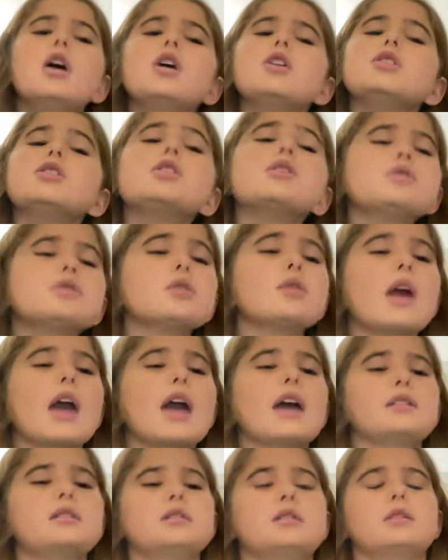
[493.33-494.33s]
Two's
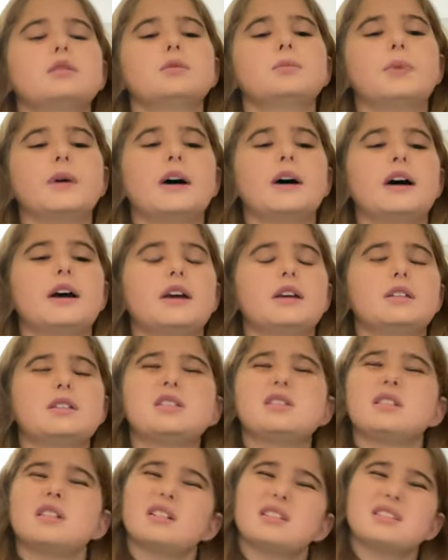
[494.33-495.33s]
okay too, but
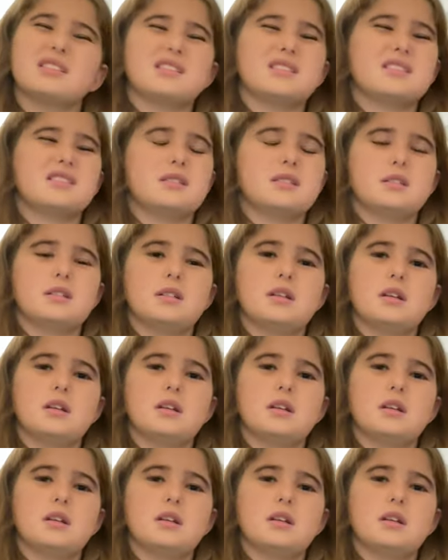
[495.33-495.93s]
it's just